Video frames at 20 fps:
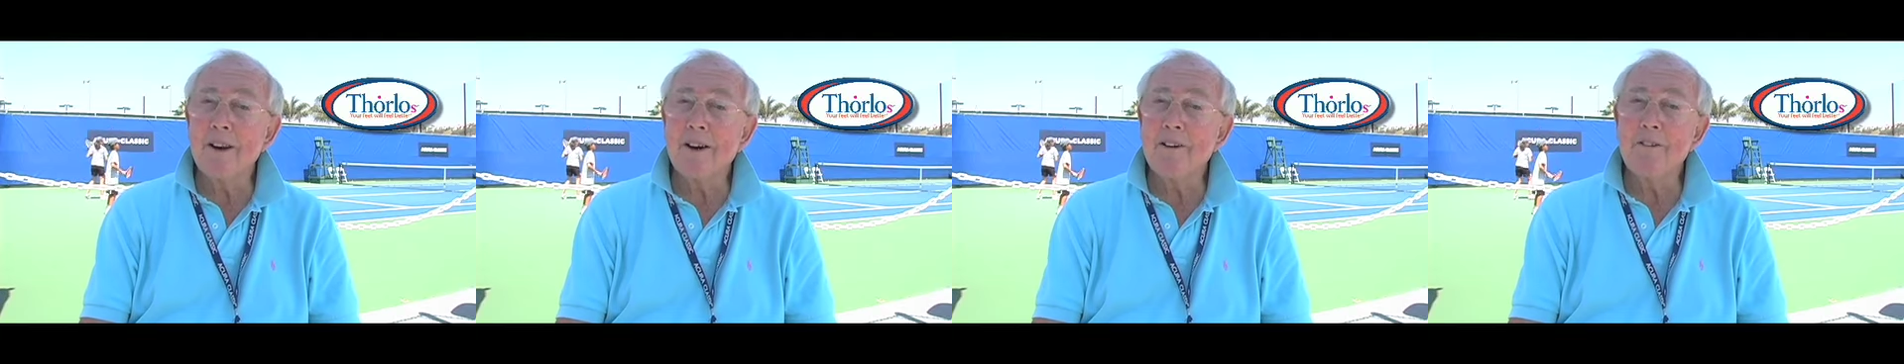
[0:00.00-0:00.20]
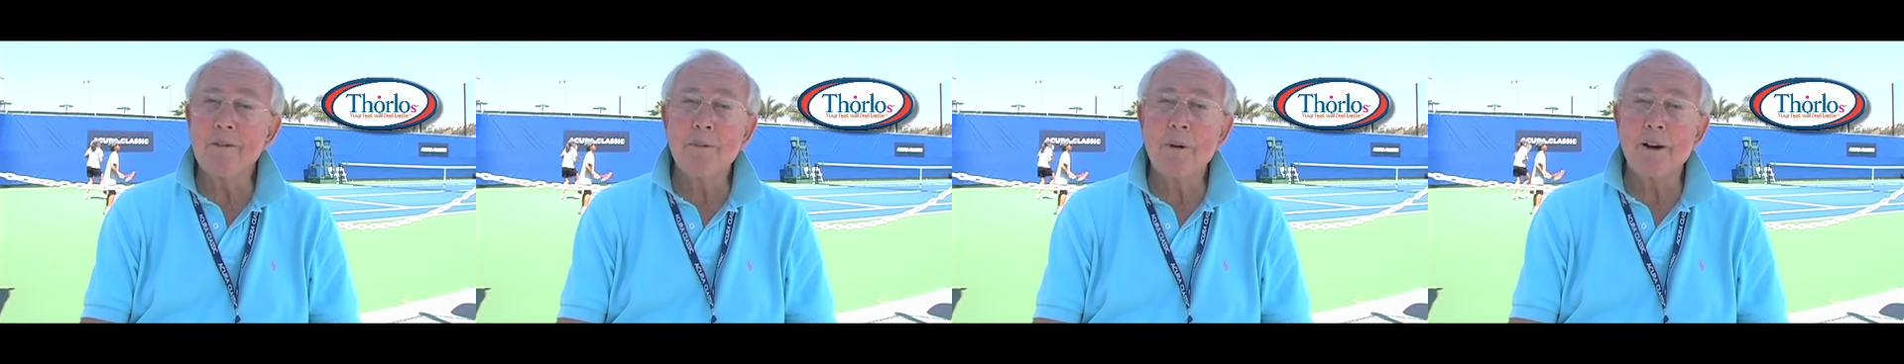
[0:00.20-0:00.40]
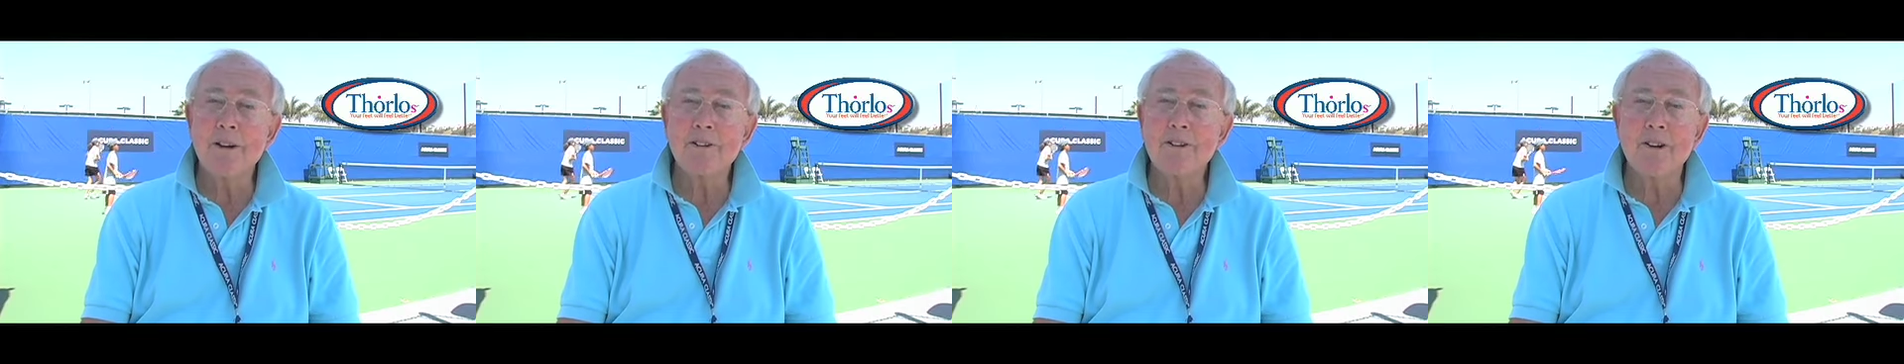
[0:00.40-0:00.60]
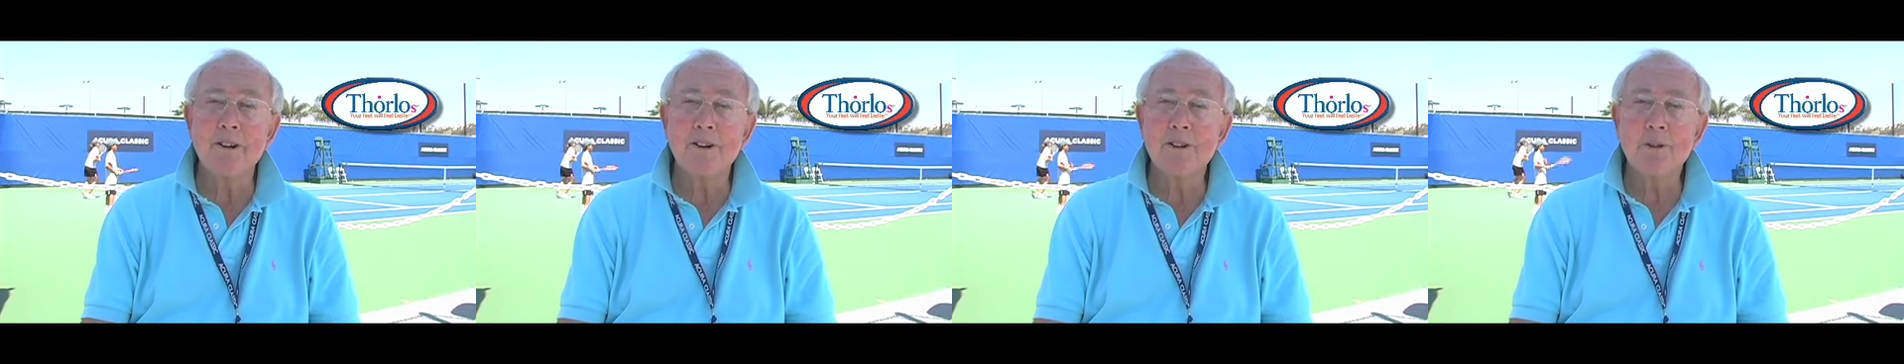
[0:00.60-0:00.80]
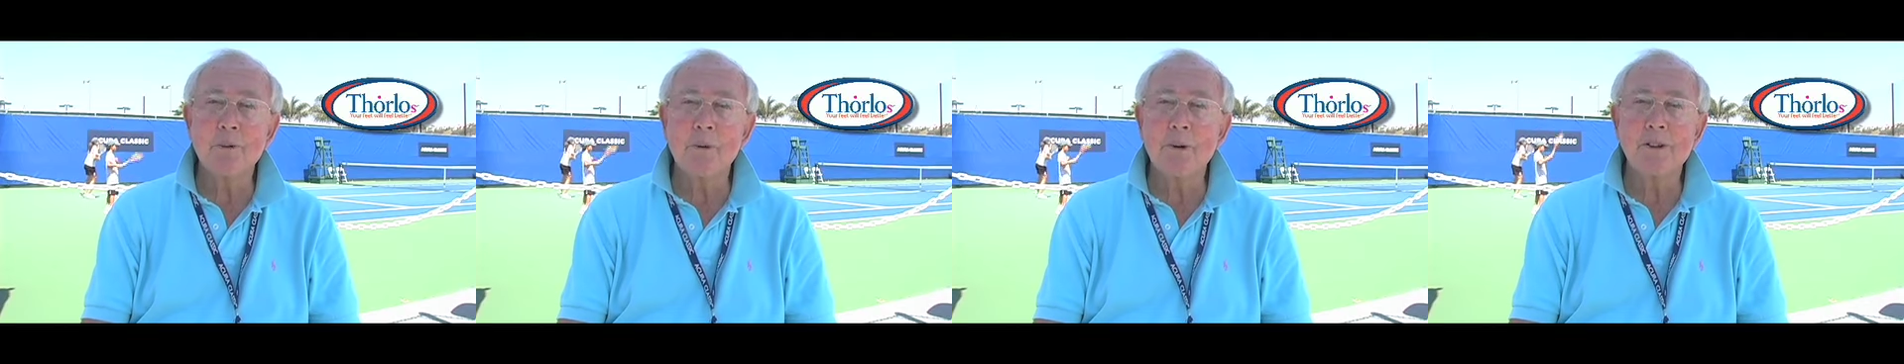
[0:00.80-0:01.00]
everybody's going to
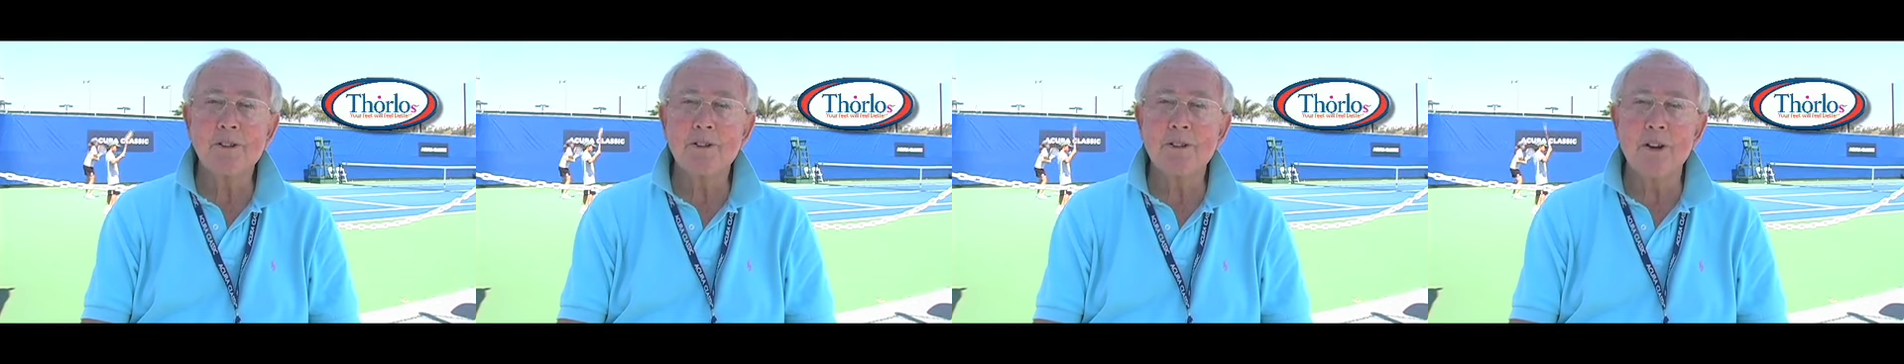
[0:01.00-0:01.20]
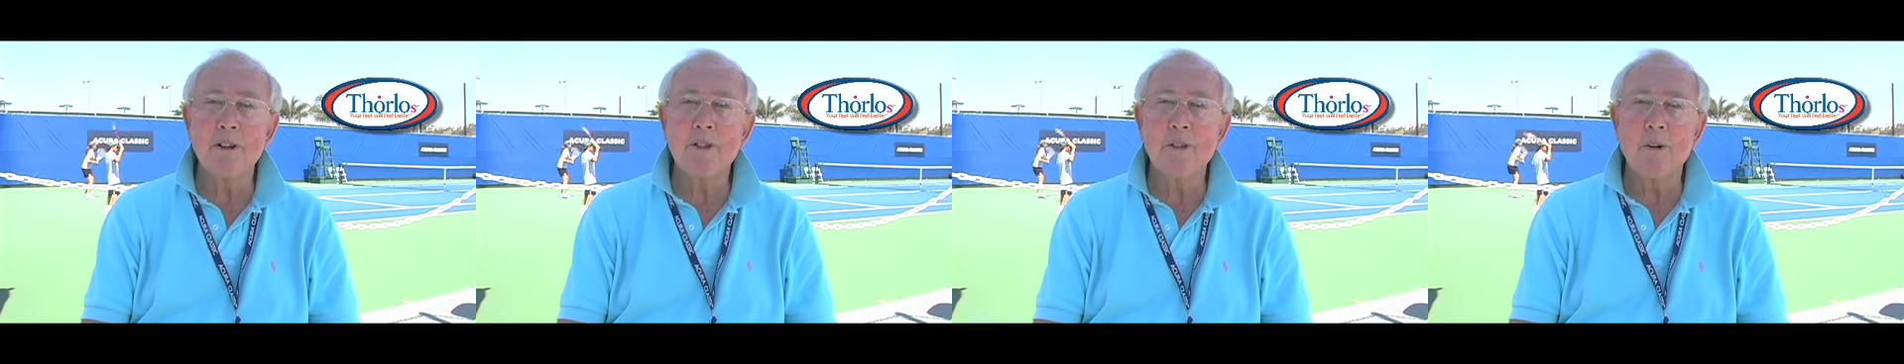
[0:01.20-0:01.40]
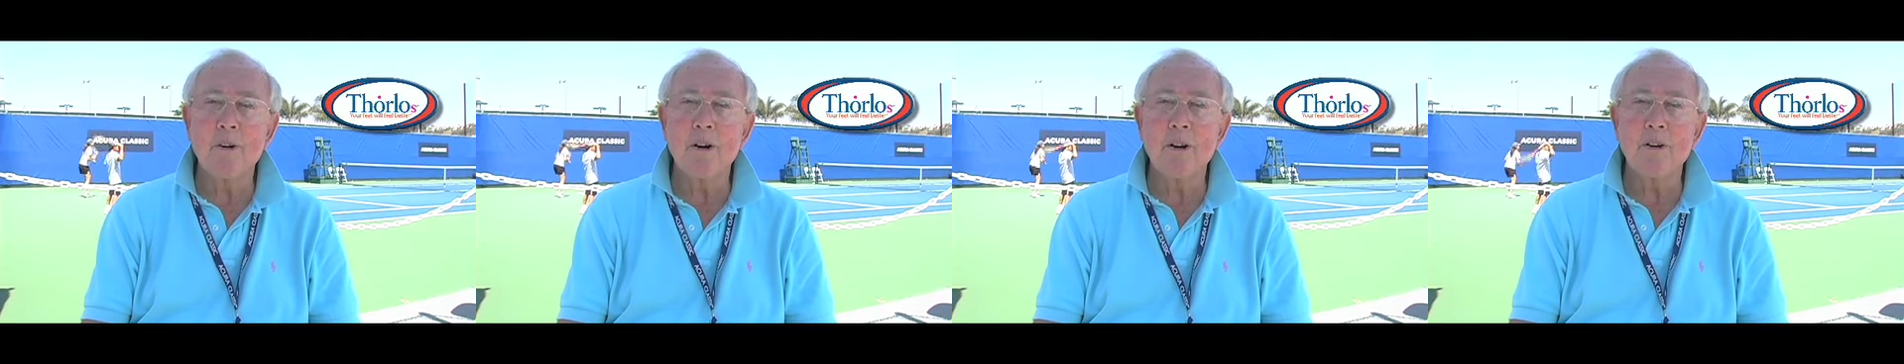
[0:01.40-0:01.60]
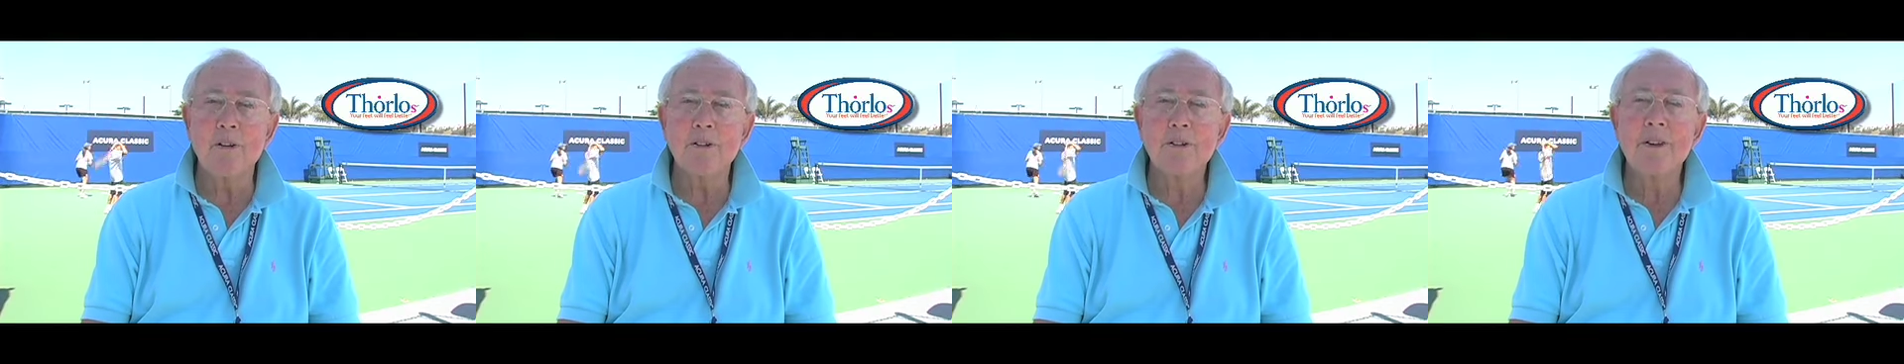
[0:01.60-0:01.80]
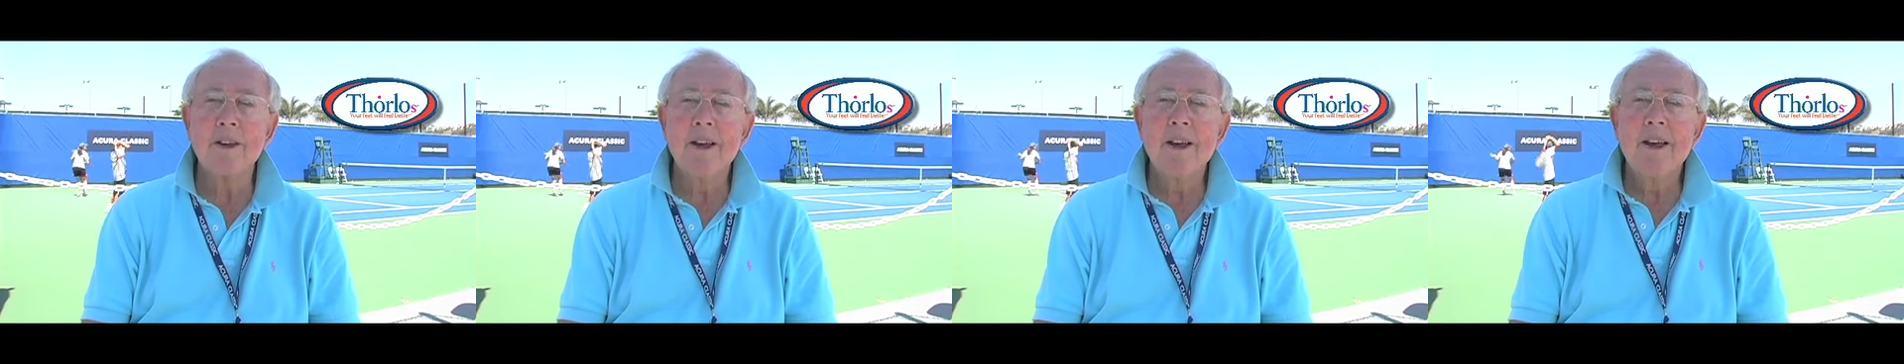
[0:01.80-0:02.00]
switch to Thorlos.